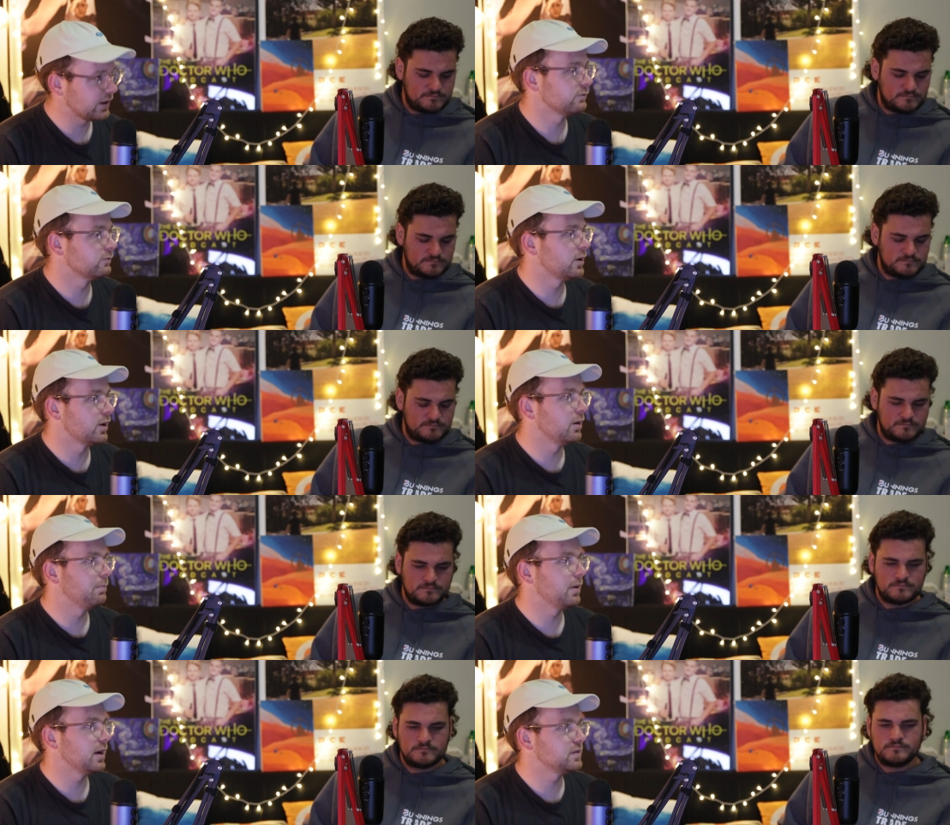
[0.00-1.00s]
Speaker 1: of like a
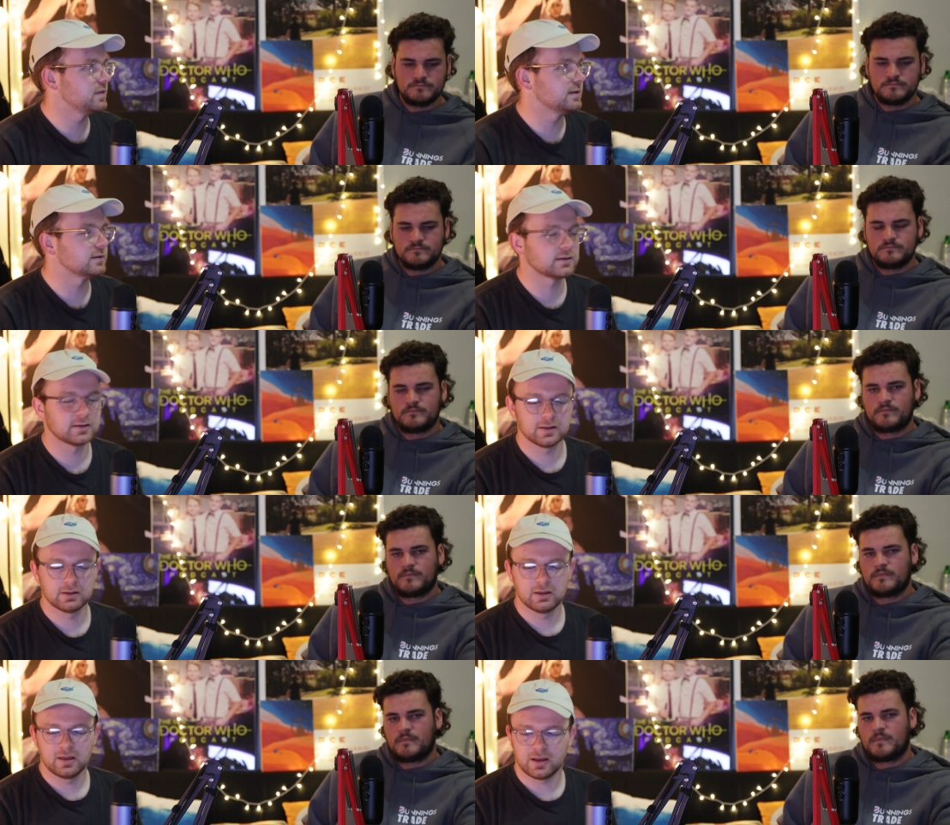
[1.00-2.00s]
runner. But I think
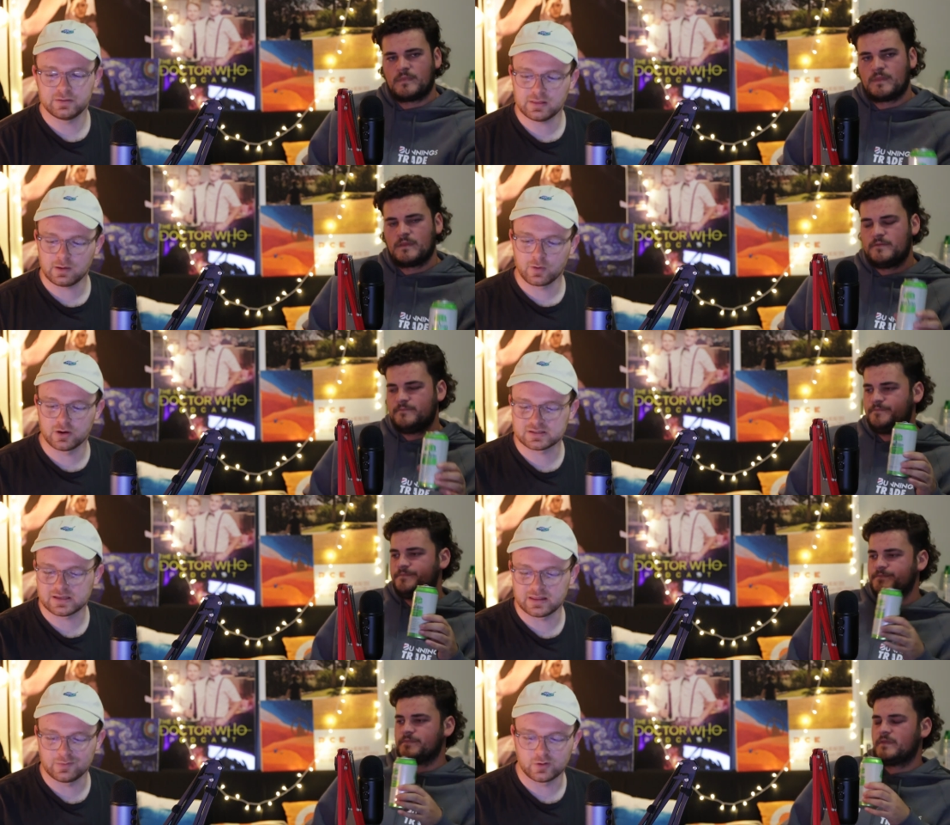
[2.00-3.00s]
I think they were
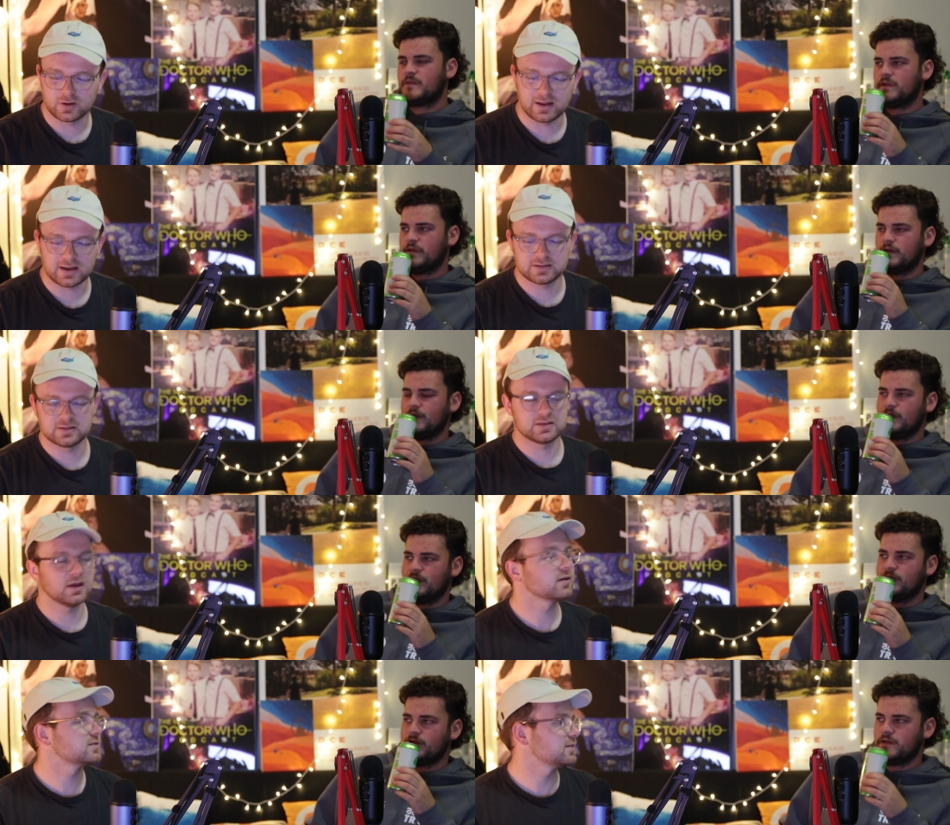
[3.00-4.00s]
slightly more connected
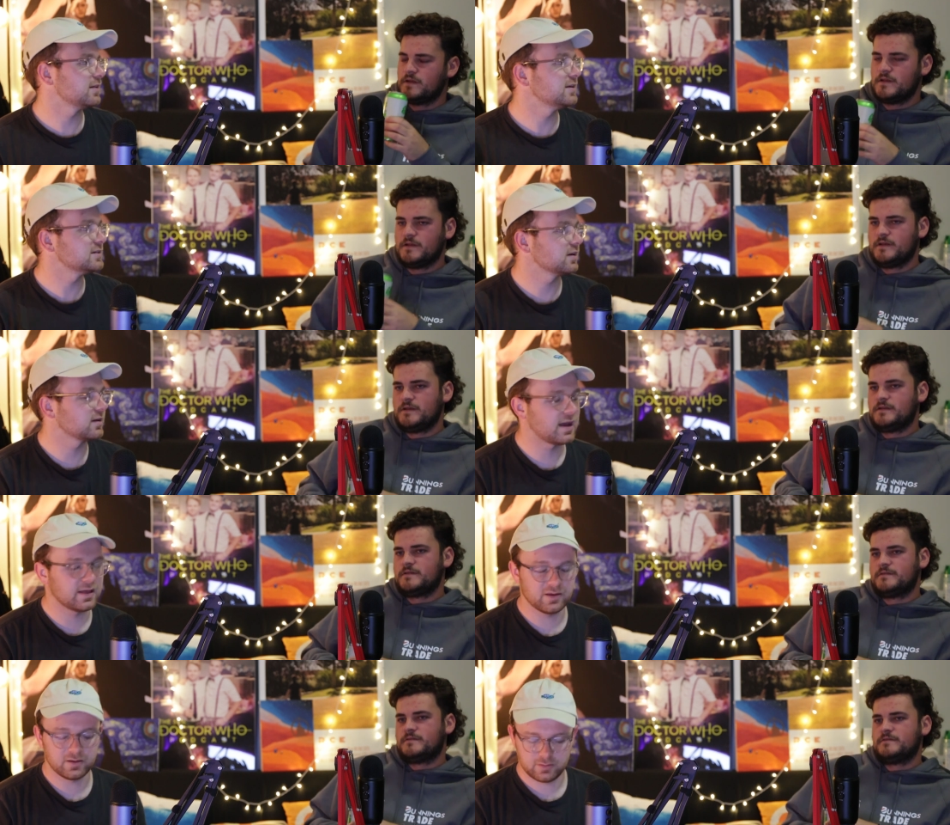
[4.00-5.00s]
to, to lighting and
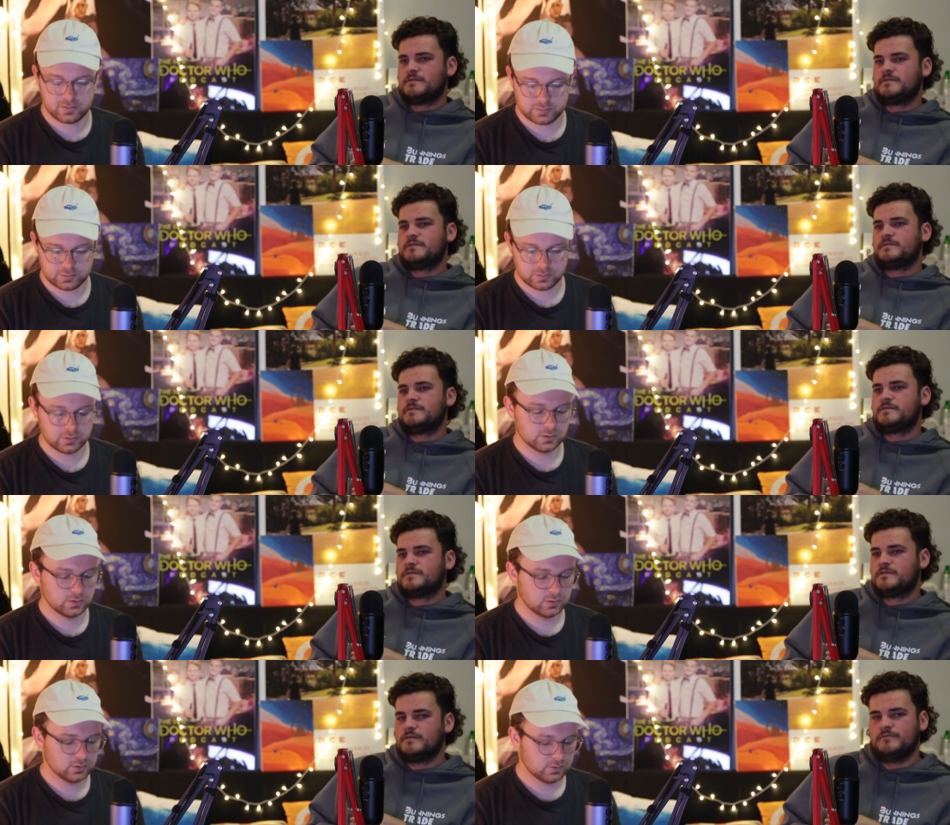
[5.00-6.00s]
gaffer.
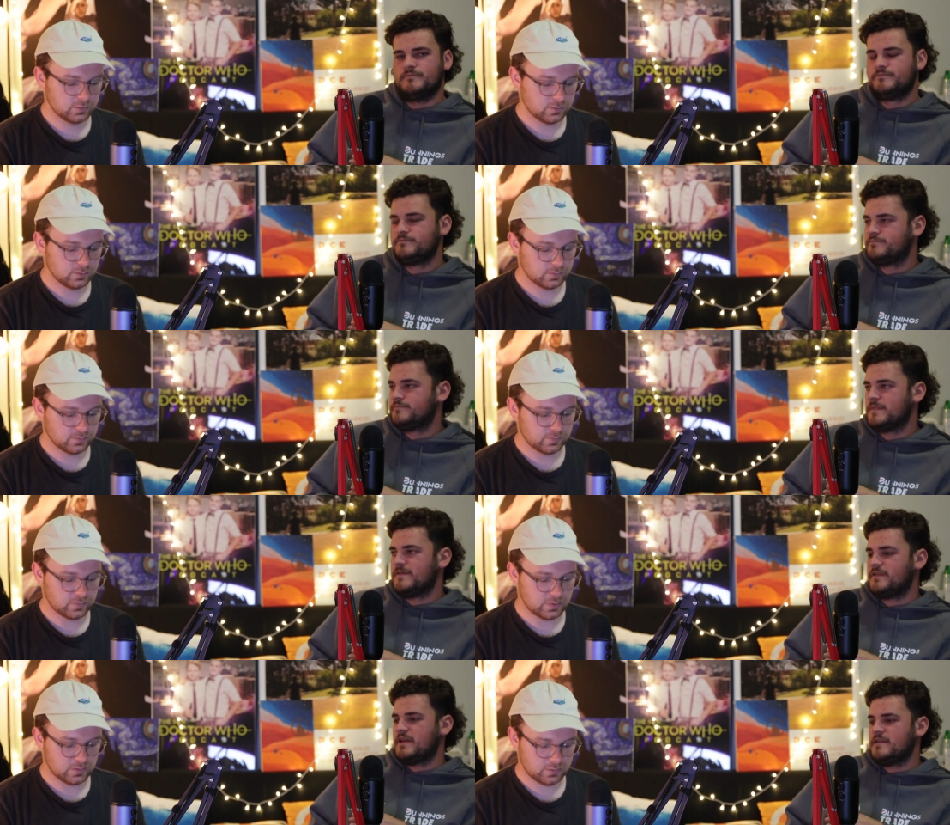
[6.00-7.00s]
Speaker 2: Cool.
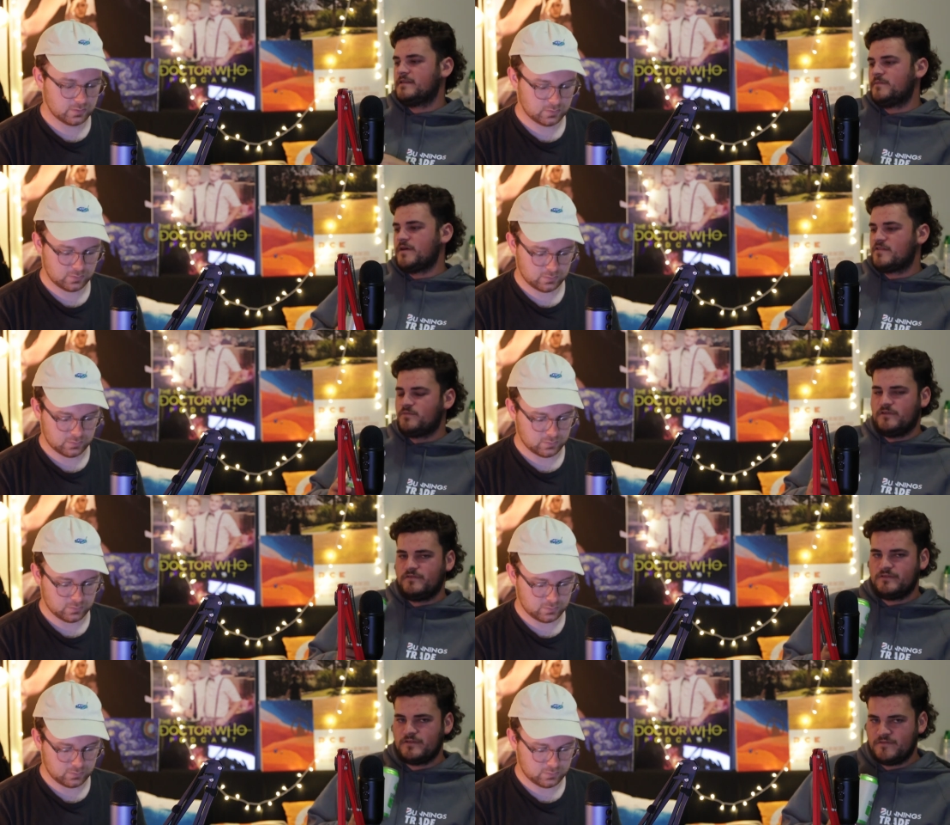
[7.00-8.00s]
If you need the best boy
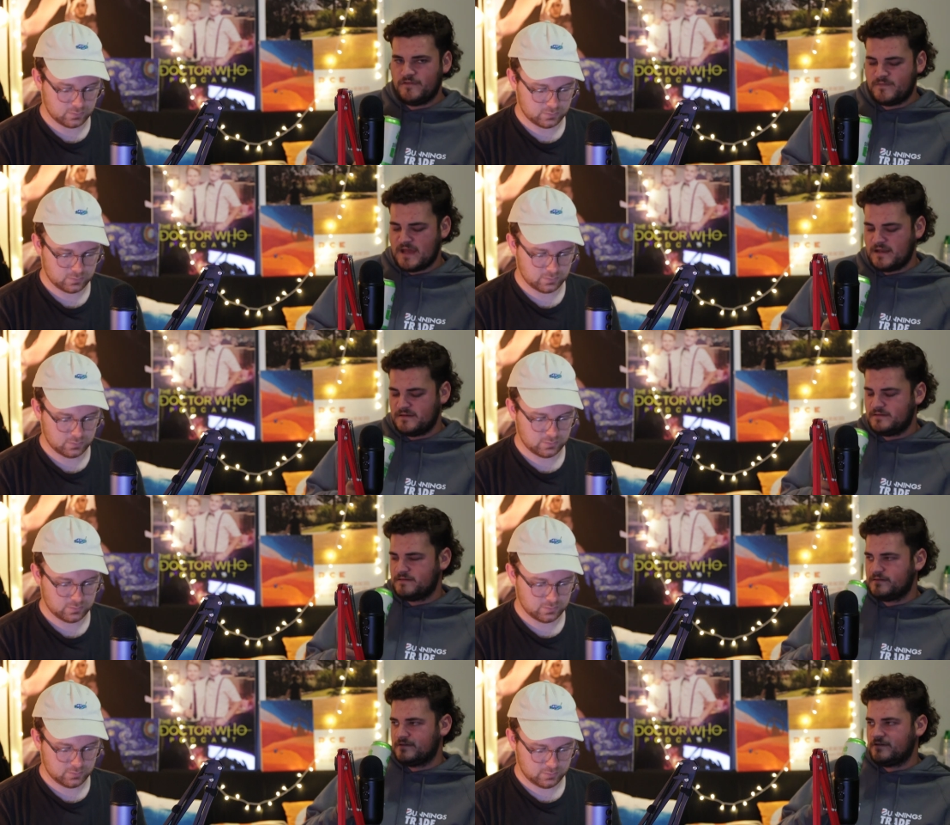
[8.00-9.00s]
for your new film,
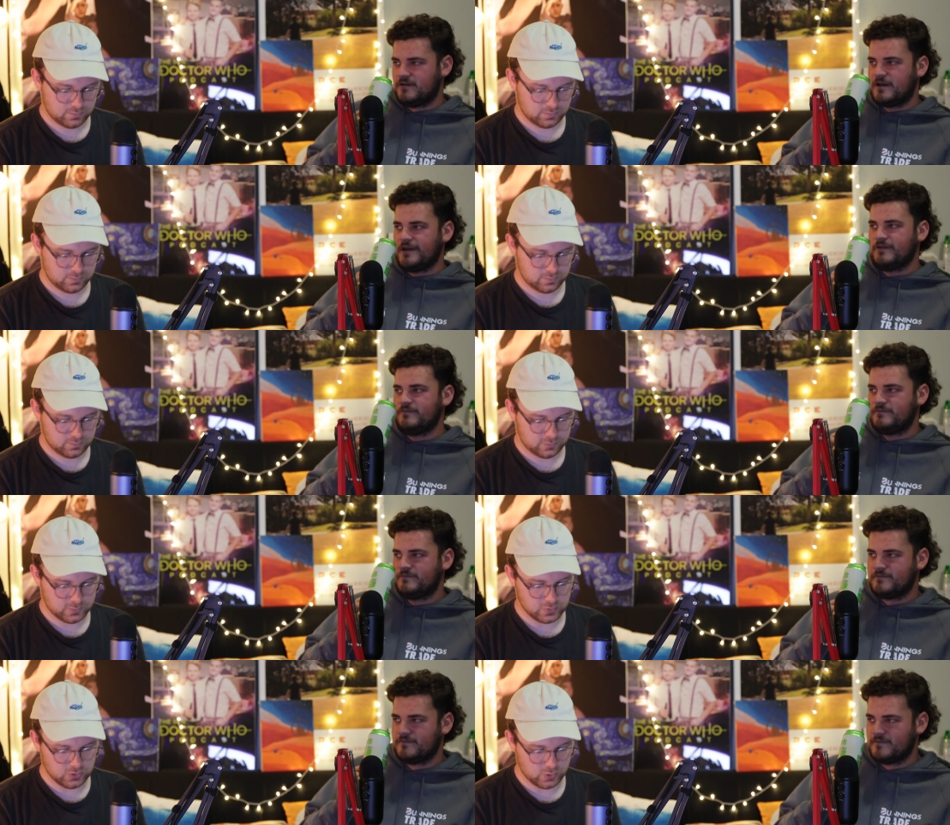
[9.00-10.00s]
Aiden Connor And-
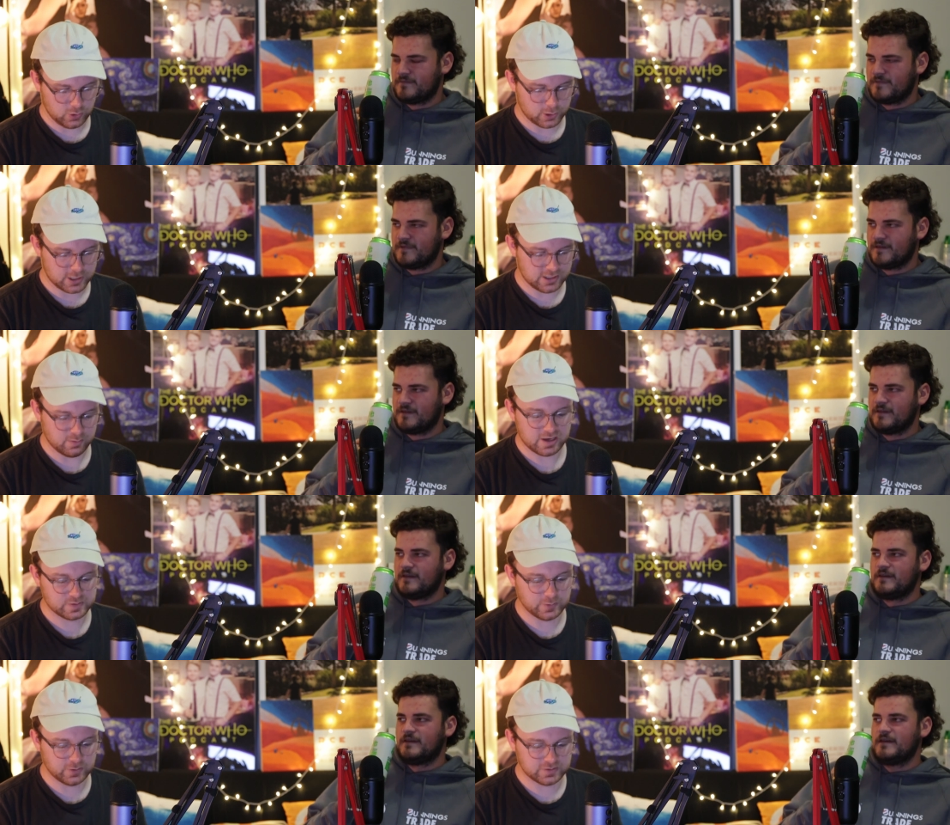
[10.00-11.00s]
Speaker 1: well, you were already the
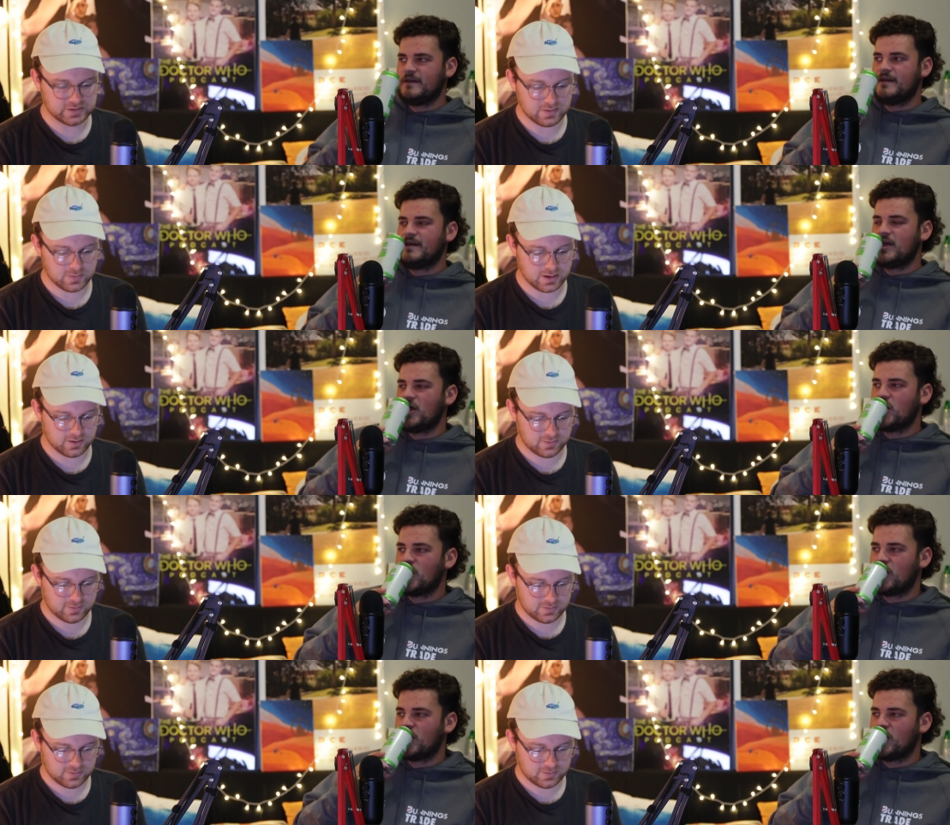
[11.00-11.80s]
best boy on set, mate.